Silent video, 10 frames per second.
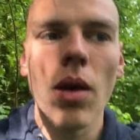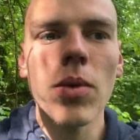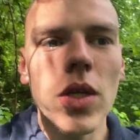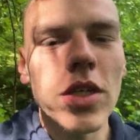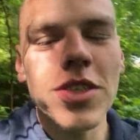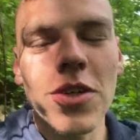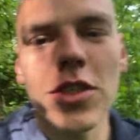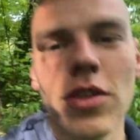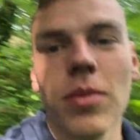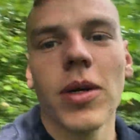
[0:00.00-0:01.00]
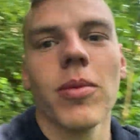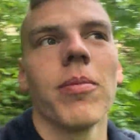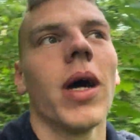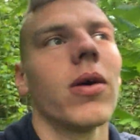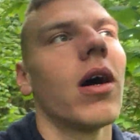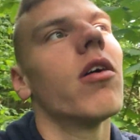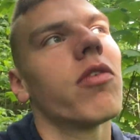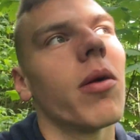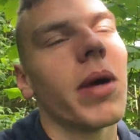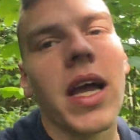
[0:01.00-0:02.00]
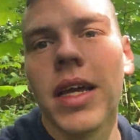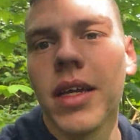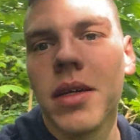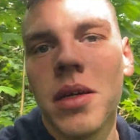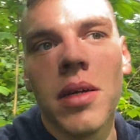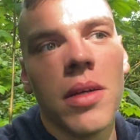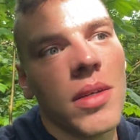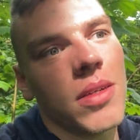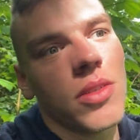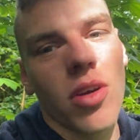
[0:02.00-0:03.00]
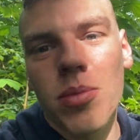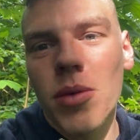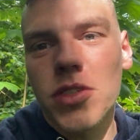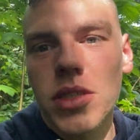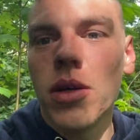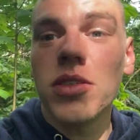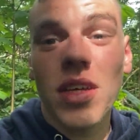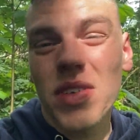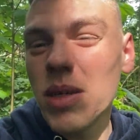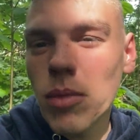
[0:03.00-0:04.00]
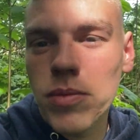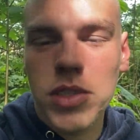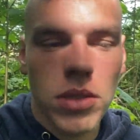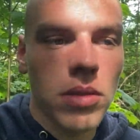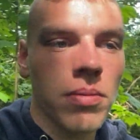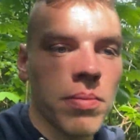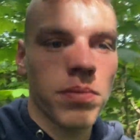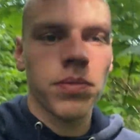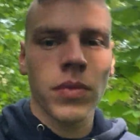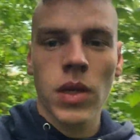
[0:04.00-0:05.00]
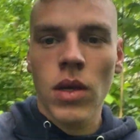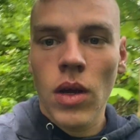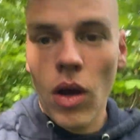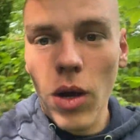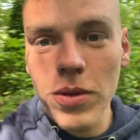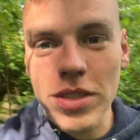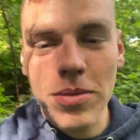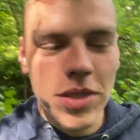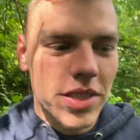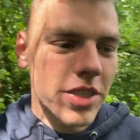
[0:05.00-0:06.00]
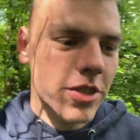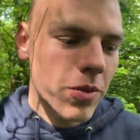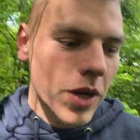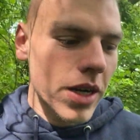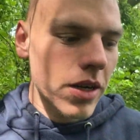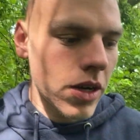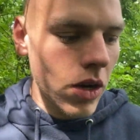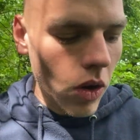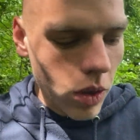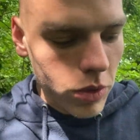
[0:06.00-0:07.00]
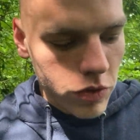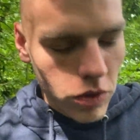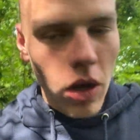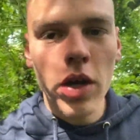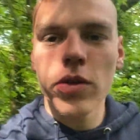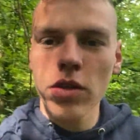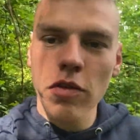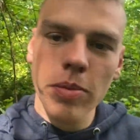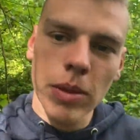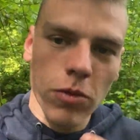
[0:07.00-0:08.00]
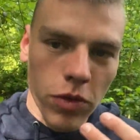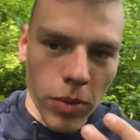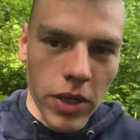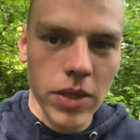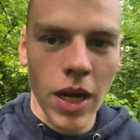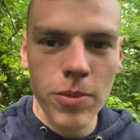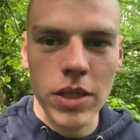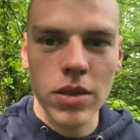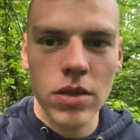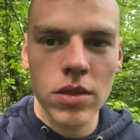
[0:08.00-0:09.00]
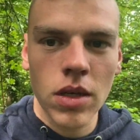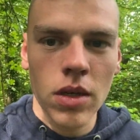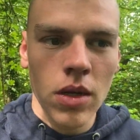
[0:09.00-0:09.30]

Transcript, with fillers: When I started trying to build my mental health up eight, nine months ago, seven, eight months ago, I was in a position where I was relying on other people for my own happiness.